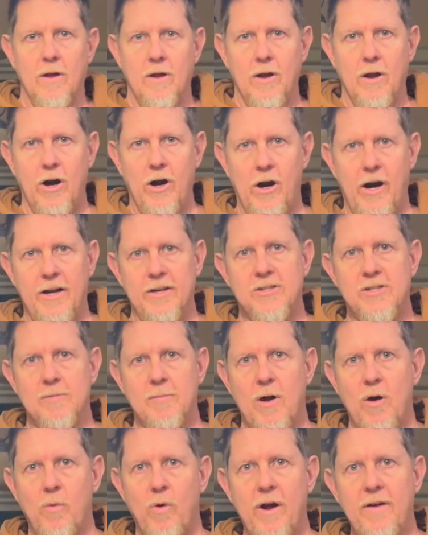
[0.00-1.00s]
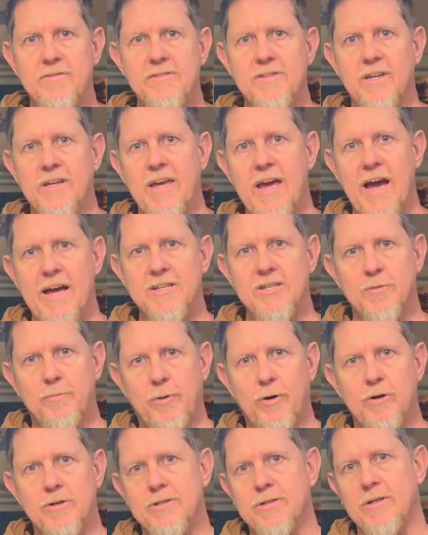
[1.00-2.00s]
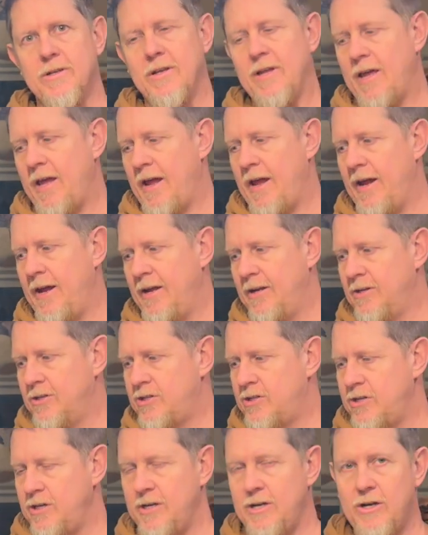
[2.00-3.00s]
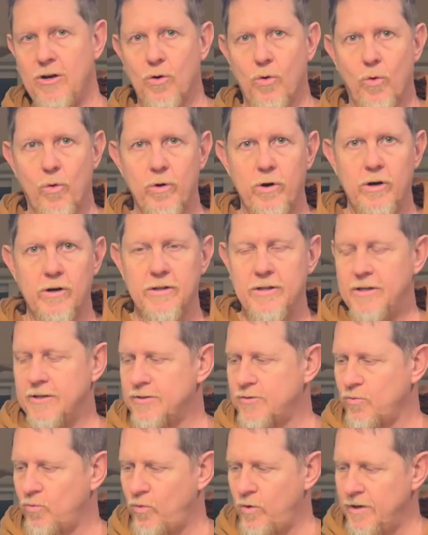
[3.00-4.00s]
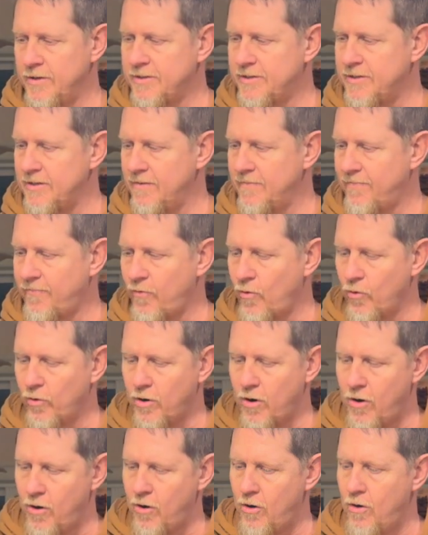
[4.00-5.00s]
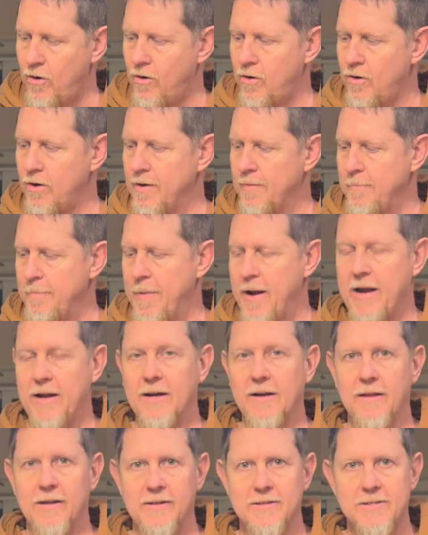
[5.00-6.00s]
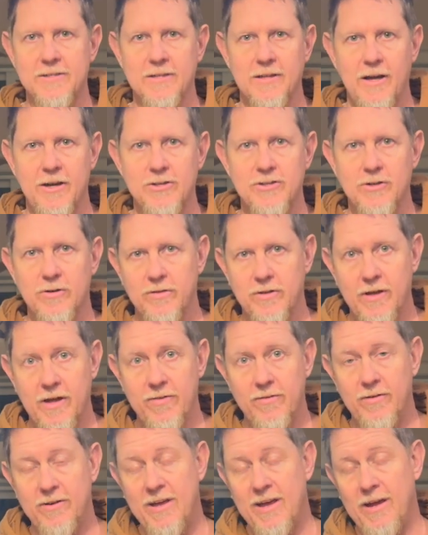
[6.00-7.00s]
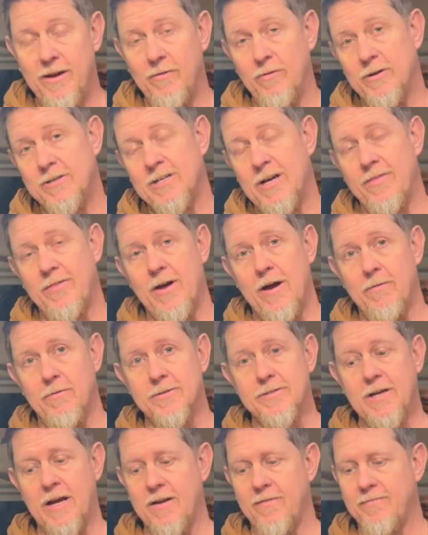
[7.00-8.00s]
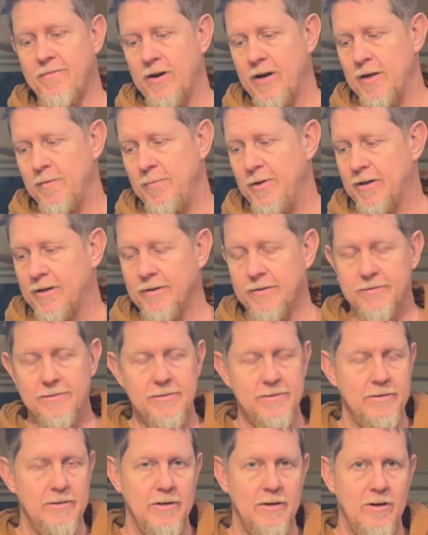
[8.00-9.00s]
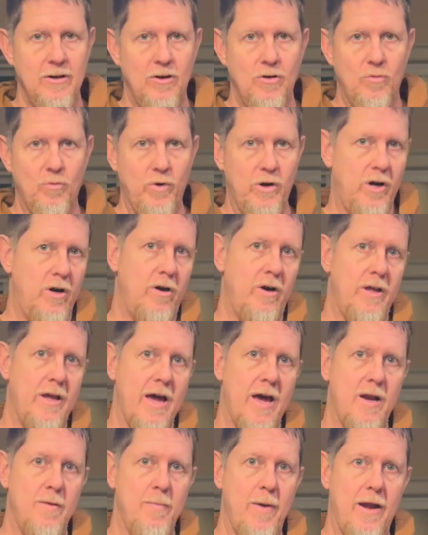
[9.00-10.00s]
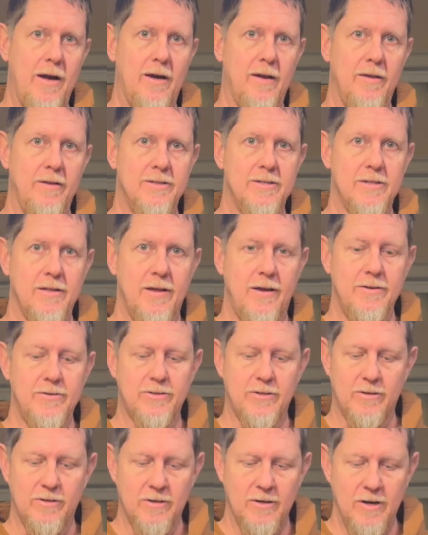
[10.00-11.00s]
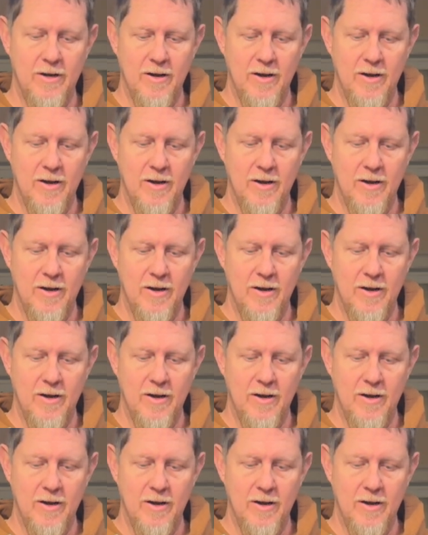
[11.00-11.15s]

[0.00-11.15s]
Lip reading: All right, so my wife's a gadget person, and she ordered this once and for all mandolin slicer the other day, which I thought was kind of funny because we already had a mandolin slicer,